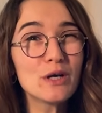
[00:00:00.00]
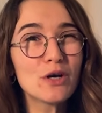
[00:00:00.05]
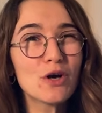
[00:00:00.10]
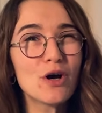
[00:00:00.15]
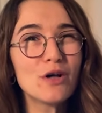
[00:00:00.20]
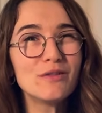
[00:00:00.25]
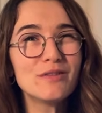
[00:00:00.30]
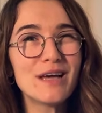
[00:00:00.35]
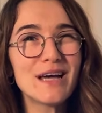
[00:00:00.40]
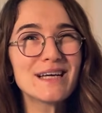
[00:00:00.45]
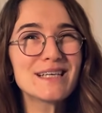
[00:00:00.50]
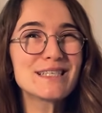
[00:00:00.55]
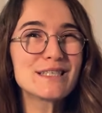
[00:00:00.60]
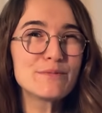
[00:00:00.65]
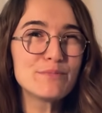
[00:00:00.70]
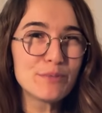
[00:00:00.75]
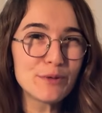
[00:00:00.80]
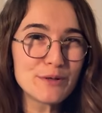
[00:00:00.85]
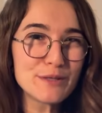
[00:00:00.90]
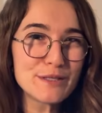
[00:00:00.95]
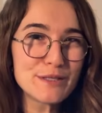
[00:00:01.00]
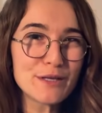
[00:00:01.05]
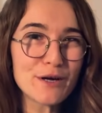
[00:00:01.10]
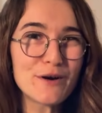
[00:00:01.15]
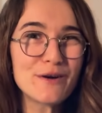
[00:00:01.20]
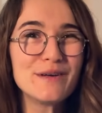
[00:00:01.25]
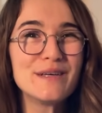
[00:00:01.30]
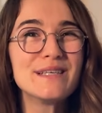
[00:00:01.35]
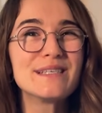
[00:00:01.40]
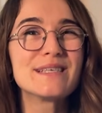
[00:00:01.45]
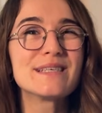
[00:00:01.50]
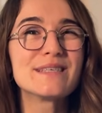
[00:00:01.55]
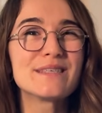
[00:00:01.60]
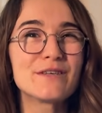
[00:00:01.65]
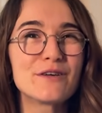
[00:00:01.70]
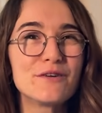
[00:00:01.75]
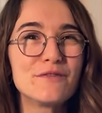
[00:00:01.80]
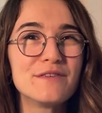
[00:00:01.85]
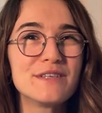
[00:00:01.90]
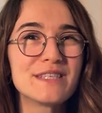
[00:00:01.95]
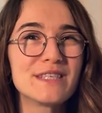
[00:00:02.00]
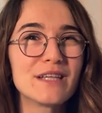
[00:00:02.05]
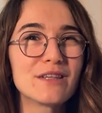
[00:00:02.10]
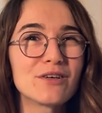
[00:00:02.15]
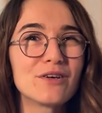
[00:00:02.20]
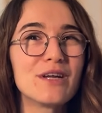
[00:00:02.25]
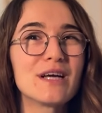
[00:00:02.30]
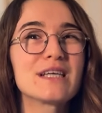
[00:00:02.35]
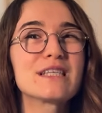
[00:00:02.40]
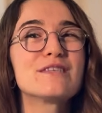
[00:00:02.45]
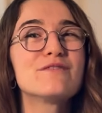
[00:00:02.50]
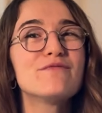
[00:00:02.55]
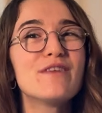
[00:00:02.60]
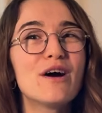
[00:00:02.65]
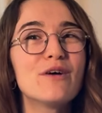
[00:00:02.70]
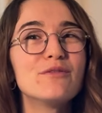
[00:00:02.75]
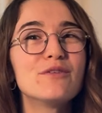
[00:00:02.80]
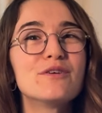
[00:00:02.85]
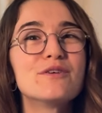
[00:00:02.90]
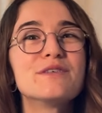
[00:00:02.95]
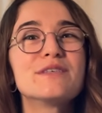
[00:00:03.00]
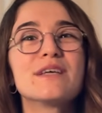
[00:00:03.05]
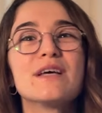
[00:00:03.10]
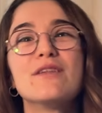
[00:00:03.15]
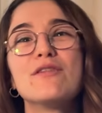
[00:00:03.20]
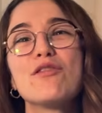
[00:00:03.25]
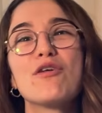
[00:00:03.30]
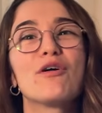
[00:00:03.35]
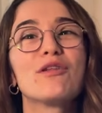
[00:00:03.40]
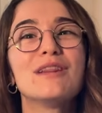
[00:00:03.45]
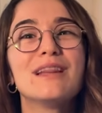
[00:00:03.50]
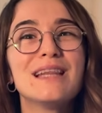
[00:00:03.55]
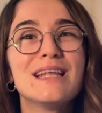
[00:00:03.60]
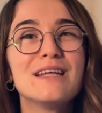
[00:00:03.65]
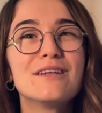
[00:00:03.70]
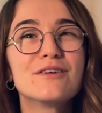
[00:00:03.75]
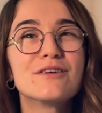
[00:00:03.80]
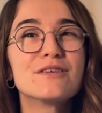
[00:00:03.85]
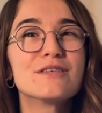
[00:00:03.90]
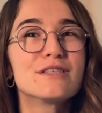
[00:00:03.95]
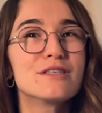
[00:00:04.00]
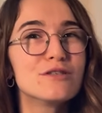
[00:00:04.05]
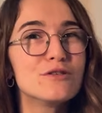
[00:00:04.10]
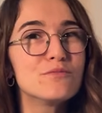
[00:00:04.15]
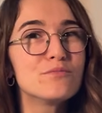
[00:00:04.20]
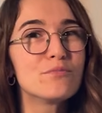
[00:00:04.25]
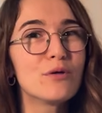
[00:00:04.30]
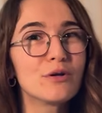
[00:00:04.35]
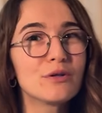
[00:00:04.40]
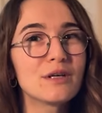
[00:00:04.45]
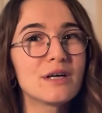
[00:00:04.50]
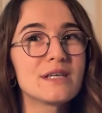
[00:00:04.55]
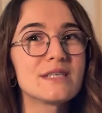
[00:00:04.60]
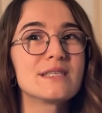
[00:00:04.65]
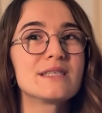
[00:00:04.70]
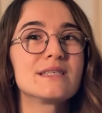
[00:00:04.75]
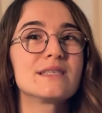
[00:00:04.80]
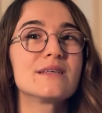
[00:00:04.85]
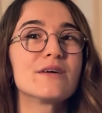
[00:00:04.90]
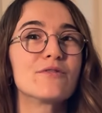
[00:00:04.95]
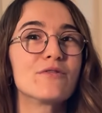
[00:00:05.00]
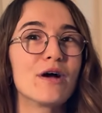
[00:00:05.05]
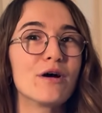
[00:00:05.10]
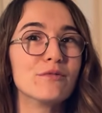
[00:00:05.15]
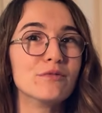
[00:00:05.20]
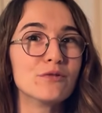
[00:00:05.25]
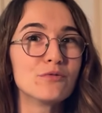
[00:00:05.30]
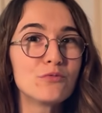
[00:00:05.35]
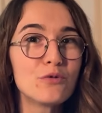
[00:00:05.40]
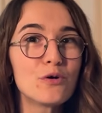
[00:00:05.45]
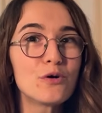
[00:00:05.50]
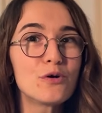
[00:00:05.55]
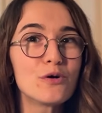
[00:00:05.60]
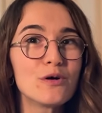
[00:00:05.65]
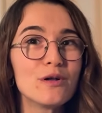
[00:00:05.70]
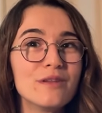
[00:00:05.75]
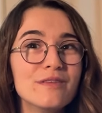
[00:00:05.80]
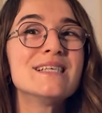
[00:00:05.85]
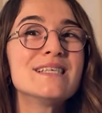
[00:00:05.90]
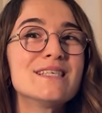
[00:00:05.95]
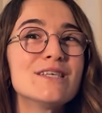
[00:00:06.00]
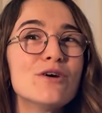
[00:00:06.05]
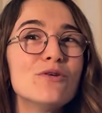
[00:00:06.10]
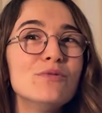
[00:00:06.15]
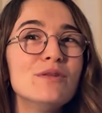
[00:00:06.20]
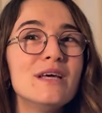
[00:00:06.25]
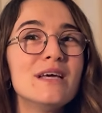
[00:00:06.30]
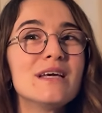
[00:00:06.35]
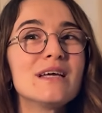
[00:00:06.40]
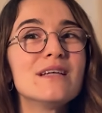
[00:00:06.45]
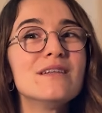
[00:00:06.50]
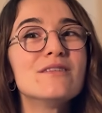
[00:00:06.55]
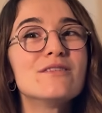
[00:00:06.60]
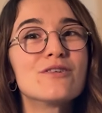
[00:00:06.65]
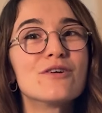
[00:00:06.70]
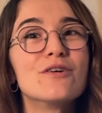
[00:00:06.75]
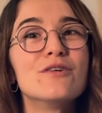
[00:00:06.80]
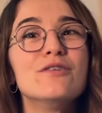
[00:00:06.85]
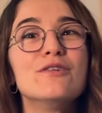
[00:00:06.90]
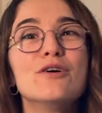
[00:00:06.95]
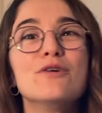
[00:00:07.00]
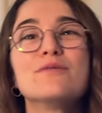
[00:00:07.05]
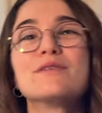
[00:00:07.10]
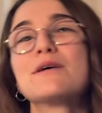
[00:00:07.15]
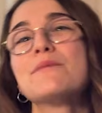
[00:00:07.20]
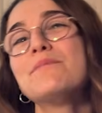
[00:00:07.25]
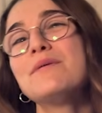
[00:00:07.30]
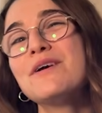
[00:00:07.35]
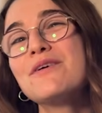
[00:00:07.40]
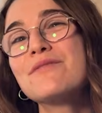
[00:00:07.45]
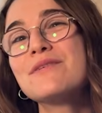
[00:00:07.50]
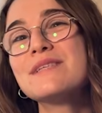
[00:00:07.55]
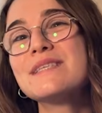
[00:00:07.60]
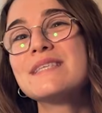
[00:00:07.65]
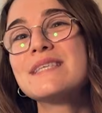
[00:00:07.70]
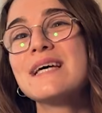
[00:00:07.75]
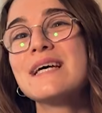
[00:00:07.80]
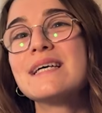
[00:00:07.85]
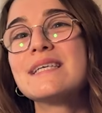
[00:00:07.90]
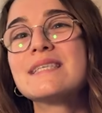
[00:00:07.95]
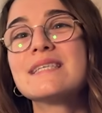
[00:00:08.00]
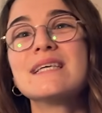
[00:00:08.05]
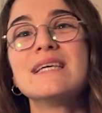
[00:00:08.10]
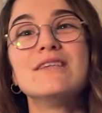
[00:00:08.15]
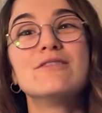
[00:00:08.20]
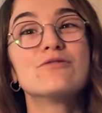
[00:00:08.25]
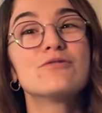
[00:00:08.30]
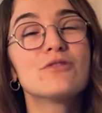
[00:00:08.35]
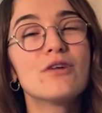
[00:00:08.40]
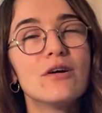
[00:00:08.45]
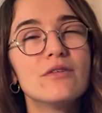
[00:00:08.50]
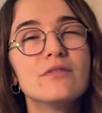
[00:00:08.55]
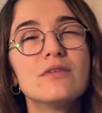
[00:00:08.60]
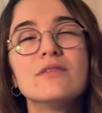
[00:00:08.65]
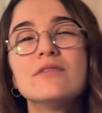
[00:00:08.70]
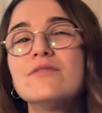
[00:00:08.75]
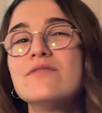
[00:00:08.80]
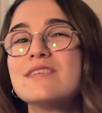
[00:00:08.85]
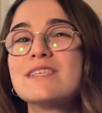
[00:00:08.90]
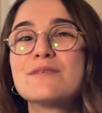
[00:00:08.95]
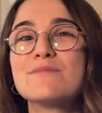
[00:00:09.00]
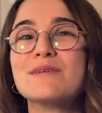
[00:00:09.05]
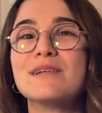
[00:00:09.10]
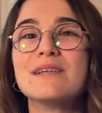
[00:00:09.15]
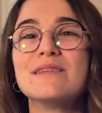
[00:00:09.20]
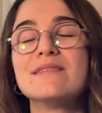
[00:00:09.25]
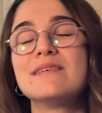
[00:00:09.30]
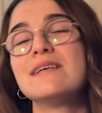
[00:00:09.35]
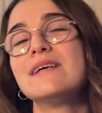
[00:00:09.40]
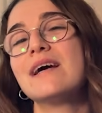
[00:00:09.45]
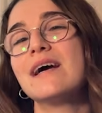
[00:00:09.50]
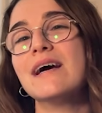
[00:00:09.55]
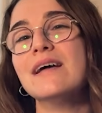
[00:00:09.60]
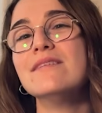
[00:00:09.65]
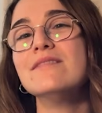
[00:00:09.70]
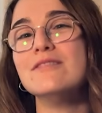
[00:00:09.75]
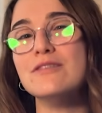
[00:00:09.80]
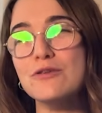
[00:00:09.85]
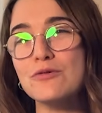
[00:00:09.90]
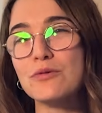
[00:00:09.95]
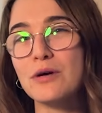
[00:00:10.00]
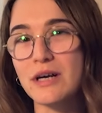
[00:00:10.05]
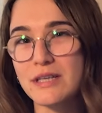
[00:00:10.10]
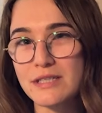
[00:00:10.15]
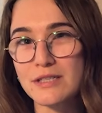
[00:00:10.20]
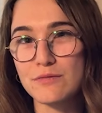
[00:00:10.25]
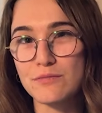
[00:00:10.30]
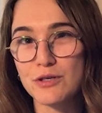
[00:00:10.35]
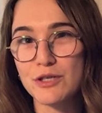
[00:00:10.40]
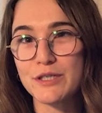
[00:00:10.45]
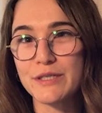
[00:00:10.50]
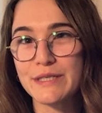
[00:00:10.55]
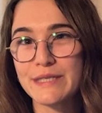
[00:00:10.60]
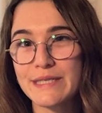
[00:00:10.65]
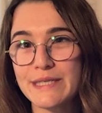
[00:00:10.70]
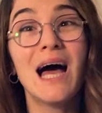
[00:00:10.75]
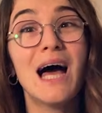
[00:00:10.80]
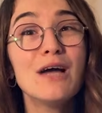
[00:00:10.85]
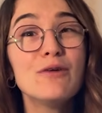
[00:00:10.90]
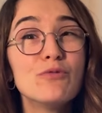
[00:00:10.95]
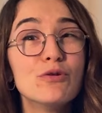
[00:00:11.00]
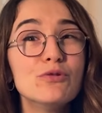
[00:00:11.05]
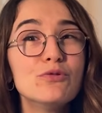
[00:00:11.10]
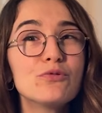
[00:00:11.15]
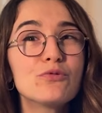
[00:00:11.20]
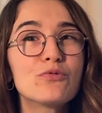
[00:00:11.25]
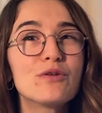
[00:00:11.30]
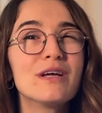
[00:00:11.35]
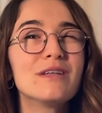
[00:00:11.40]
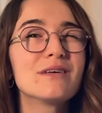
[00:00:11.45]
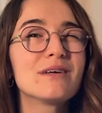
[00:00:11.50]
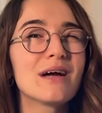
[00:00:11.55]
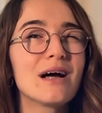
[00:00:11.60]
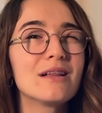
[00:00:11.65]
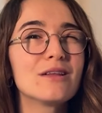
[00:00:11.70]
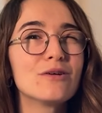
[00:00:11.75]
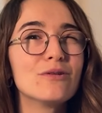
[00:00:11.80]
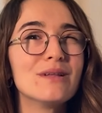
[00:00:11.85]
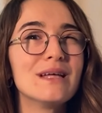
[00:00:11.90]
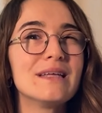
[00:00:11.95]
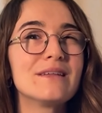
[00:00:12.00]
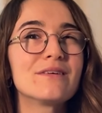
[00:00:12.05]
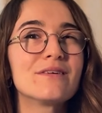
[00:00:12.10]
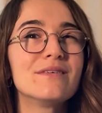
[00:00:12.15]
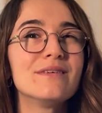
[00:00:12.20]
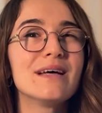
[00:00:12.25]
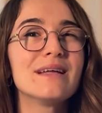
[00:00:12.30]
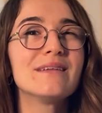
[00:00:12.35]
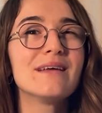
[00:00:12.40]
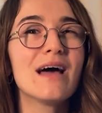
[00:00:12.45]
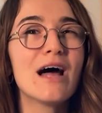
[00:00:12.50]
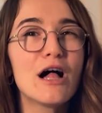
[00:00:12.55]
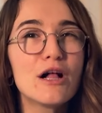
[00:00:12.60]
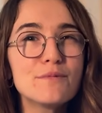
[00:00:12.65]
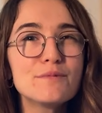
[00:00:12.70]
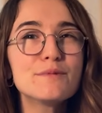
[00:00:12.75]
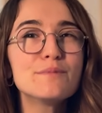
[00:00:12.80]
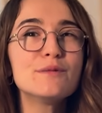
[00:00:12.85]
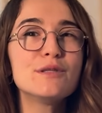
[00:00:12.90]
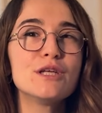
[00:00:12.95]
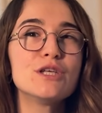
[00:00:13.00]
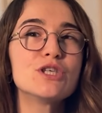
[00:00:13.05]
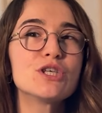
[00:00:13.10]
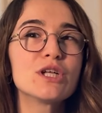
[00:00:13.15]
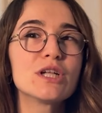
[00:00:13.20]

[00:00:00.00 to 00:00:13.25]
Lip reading: context, PodStar is a service that connects founders and thought leaders to podcasts around the world so they can turn those appearances into content visibility and new customers. I want to create a calculator that helps potential